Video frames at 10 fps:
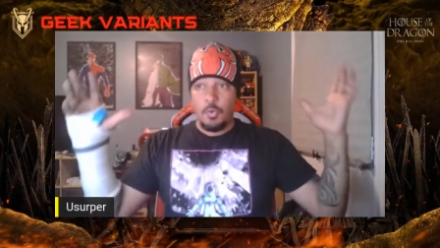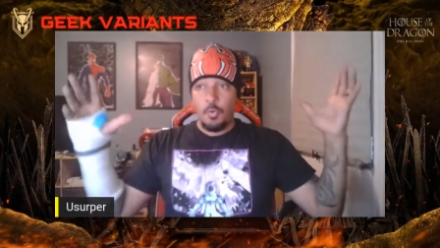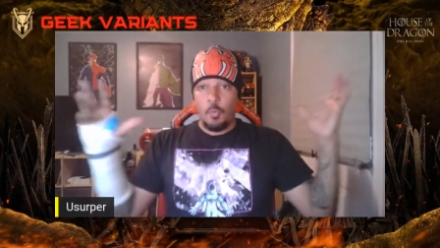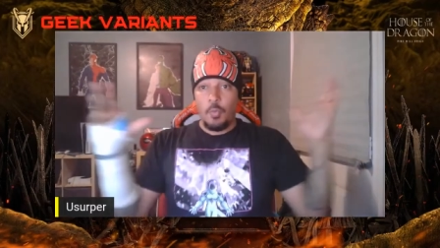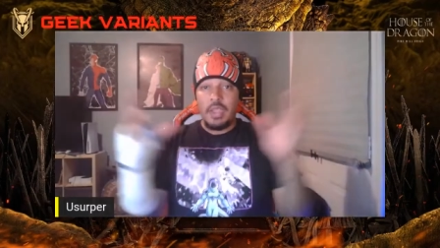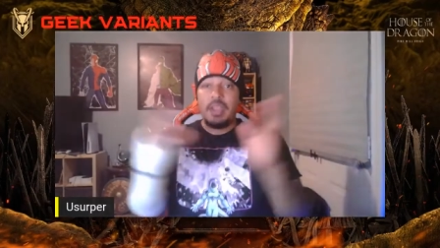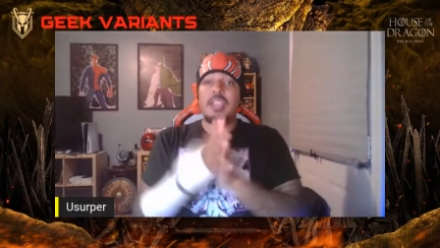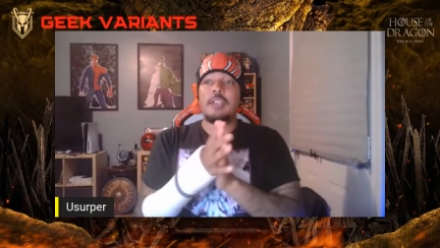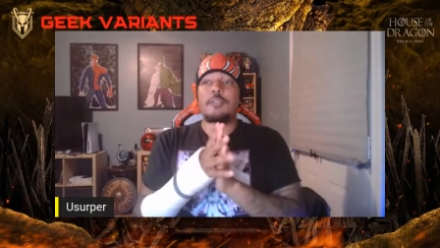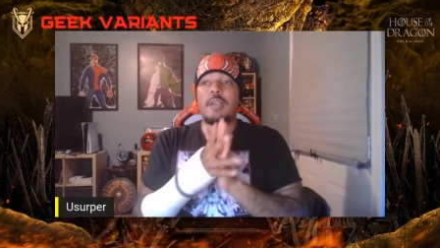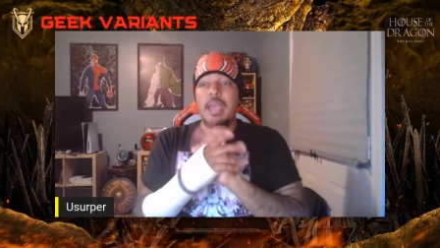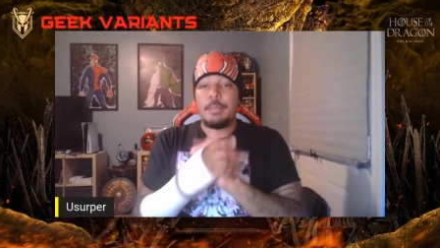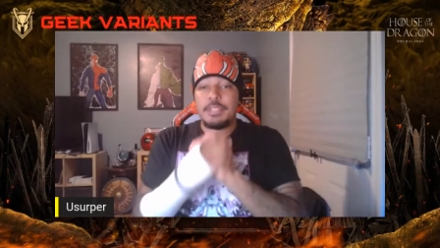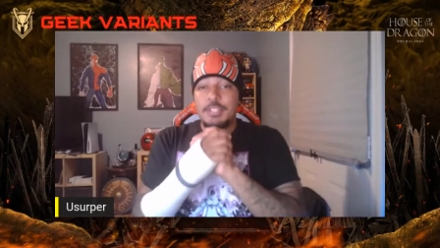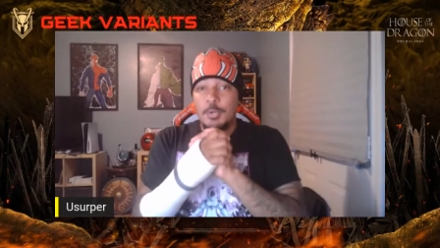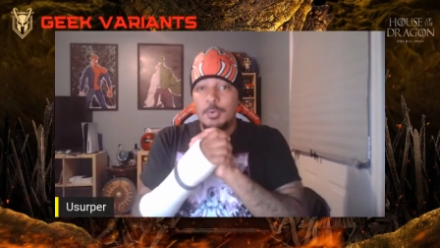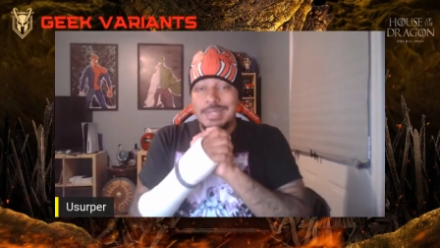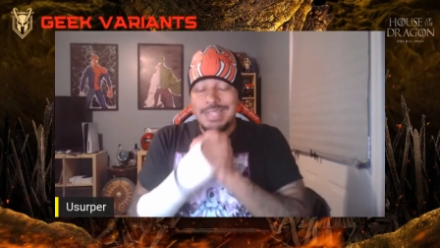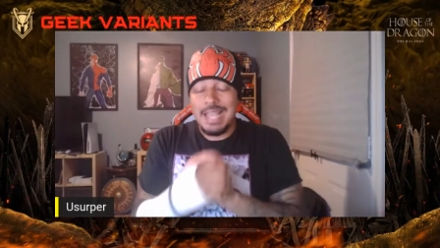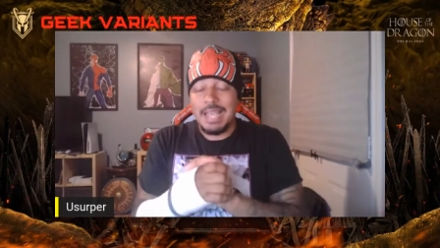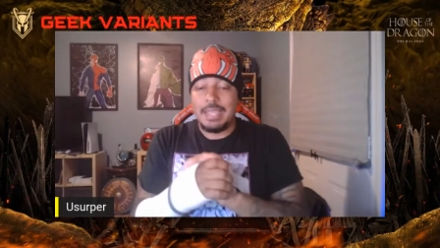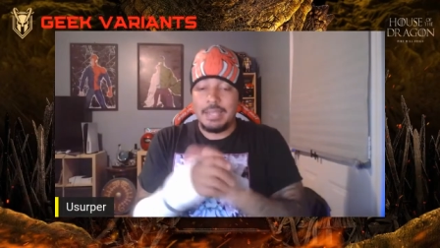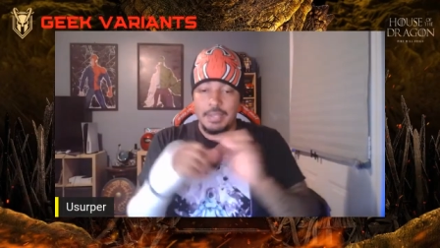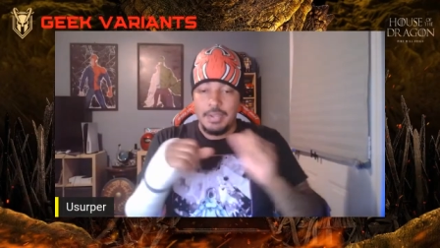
we are here for episode nine.